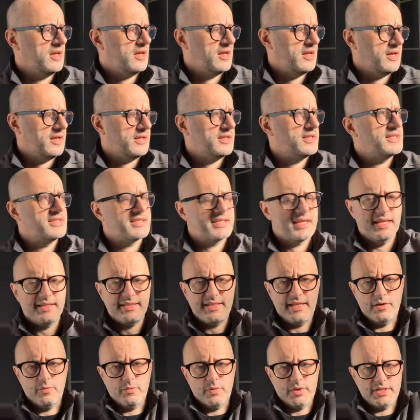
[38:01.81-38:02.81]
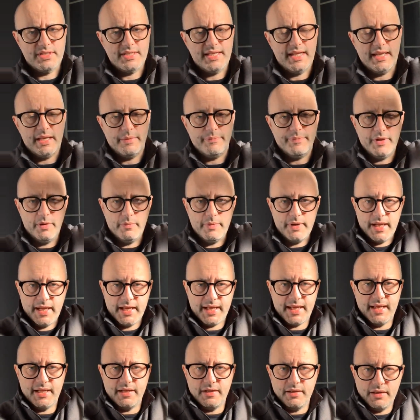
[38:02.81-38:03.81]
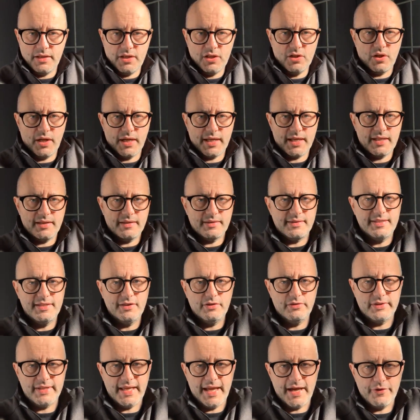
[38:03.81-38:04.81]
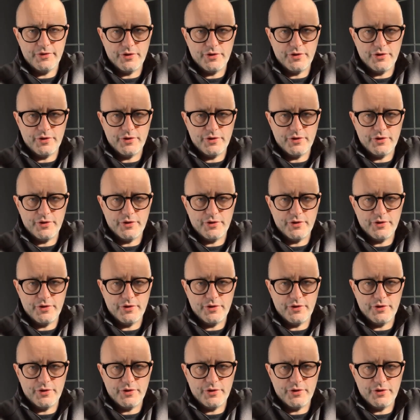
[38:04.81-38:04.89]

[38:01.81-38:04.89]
in this case, I don't want to stand up now, but I can tilt down the